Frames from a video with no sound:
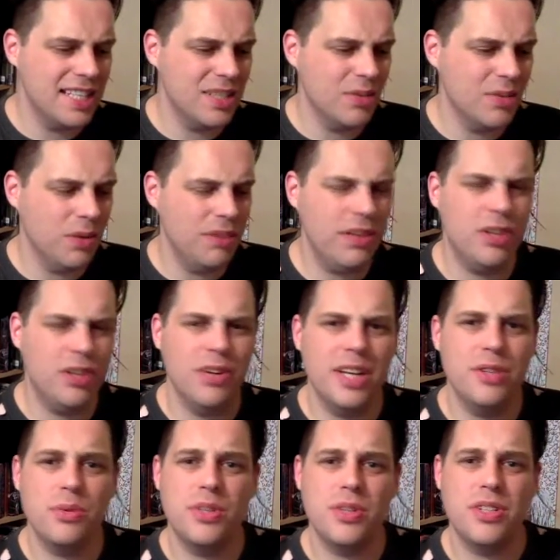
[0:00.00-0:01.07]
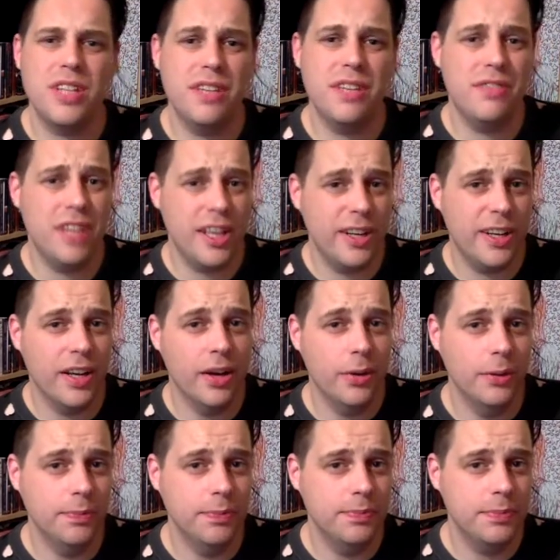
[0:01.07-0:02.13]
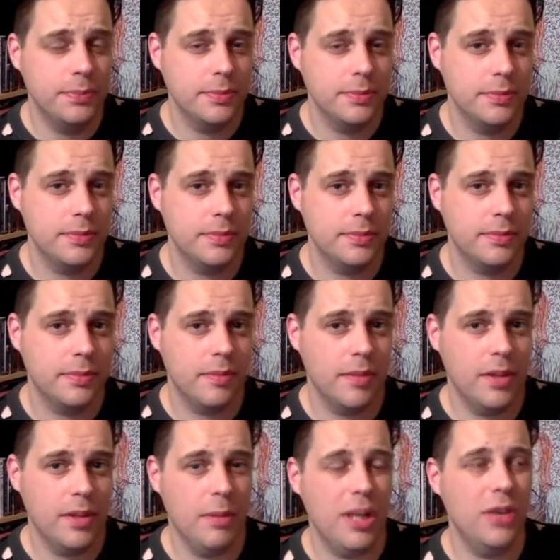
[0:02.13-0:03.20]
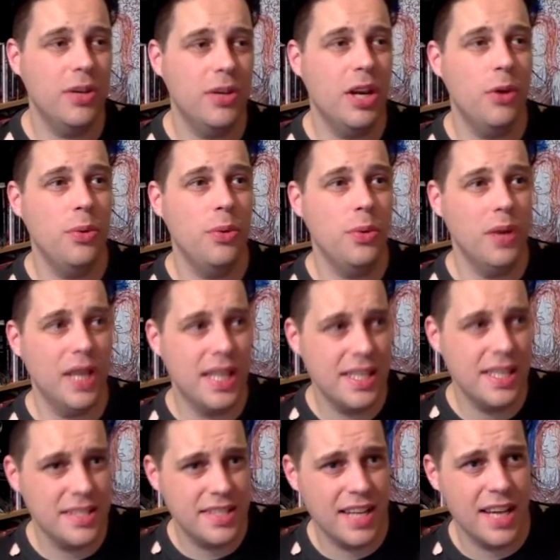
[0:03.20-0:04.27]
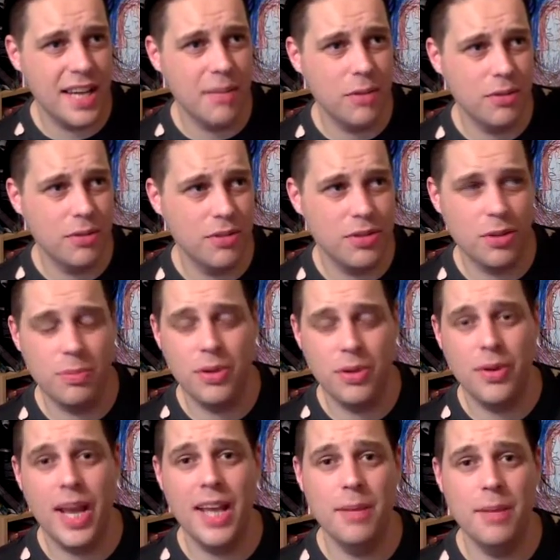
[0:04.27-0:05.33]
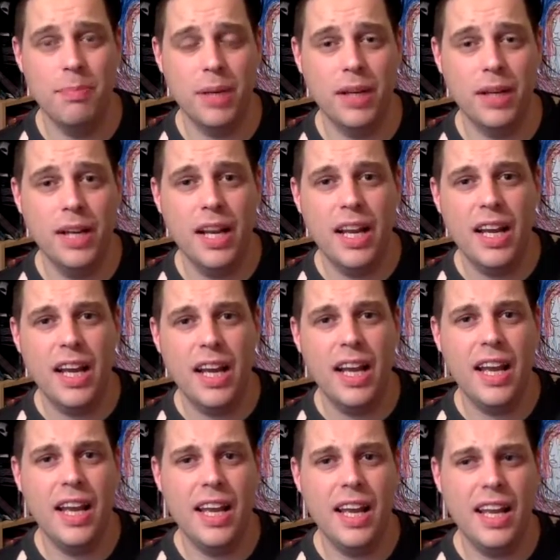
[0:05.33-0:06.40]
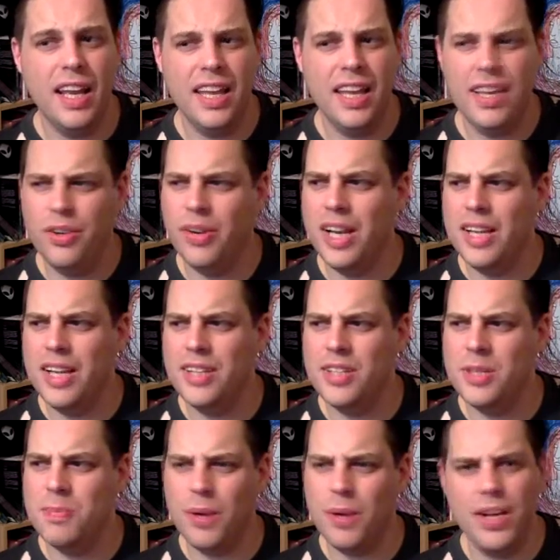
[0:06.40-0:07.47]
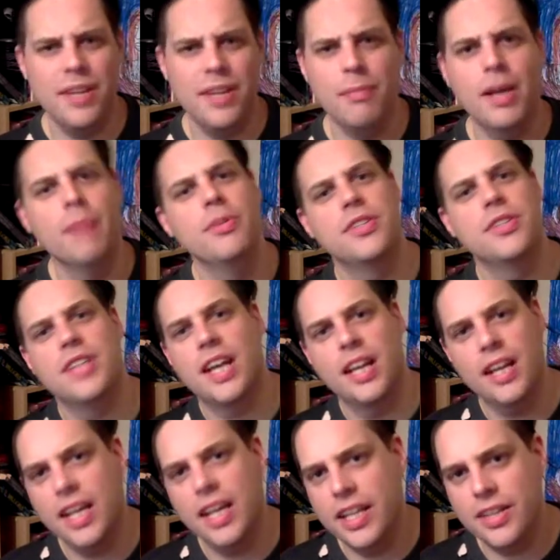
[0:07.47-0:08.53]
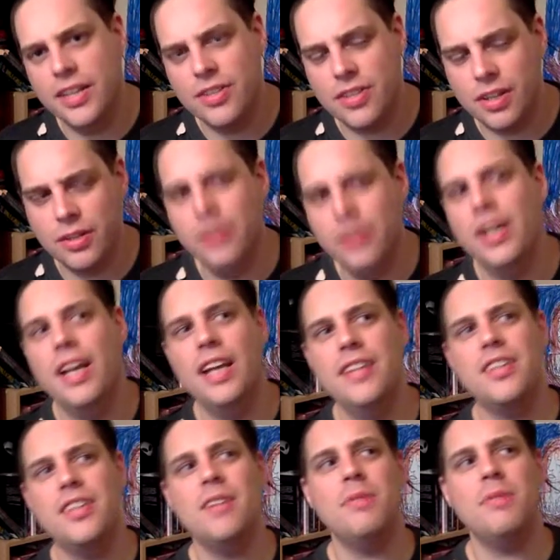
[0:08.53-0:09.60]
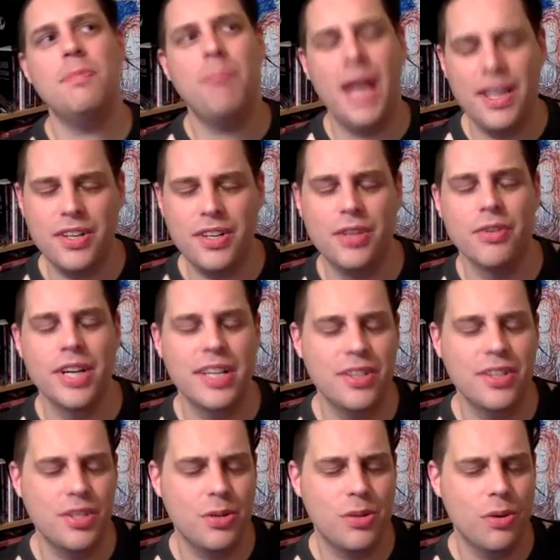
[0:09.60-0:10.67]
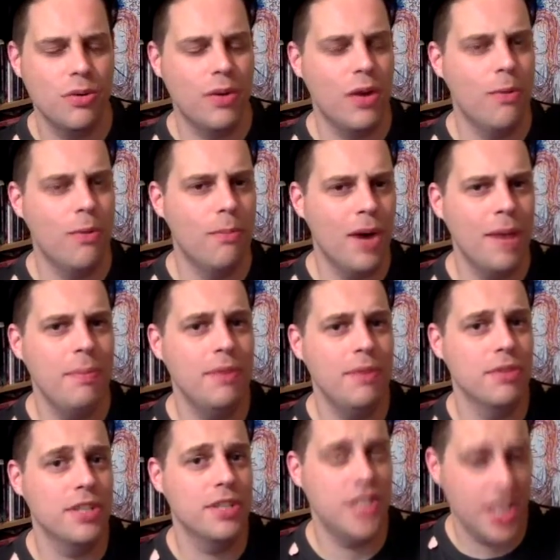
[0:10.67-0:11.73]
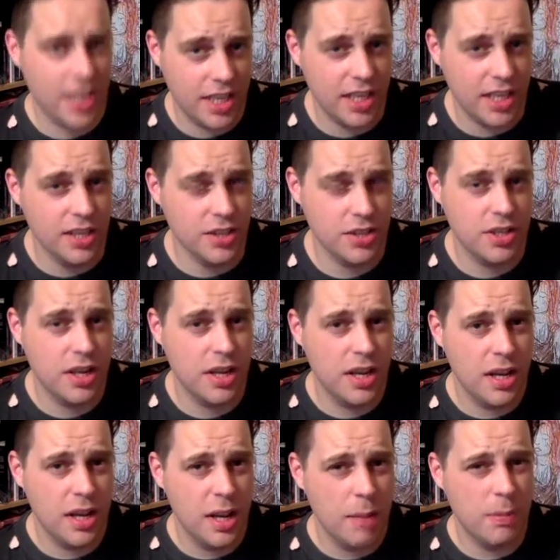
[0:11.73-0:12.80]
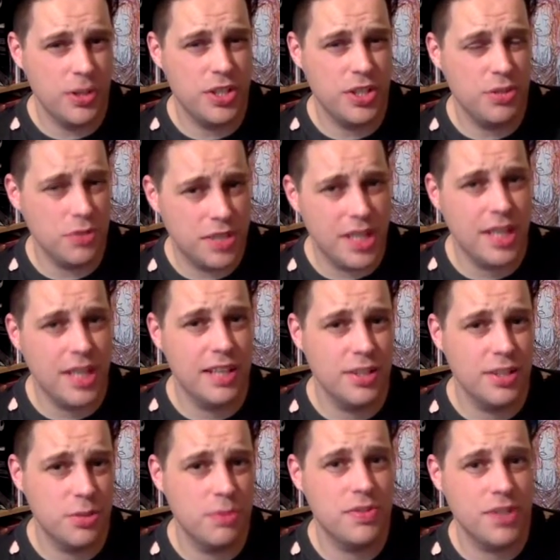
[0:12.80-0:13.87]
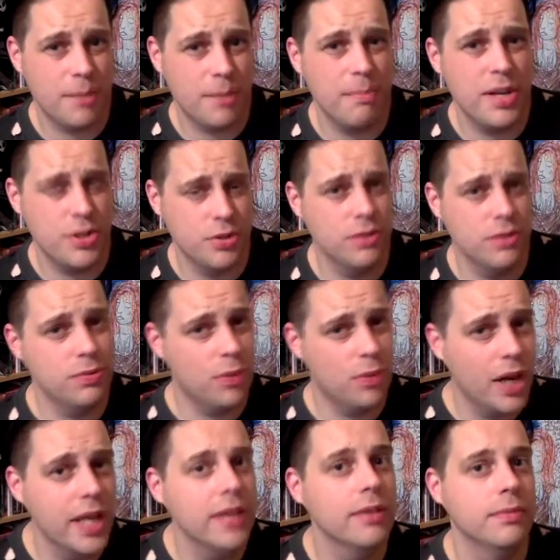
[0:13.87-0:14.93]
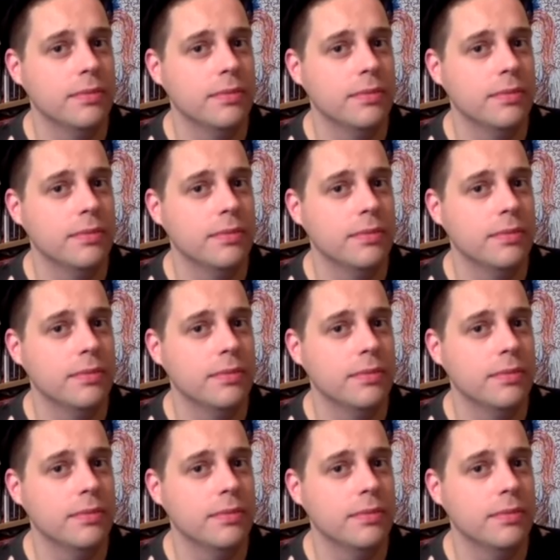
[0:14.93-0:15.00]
One of her creators was Steve Ditko. You may not know his name off the top of your head, but he created Spider-Man with Stan Lee. So in terms of pedigree, Squirrel Girl might be ridiculous, but she's ridiculous with some measure of weight.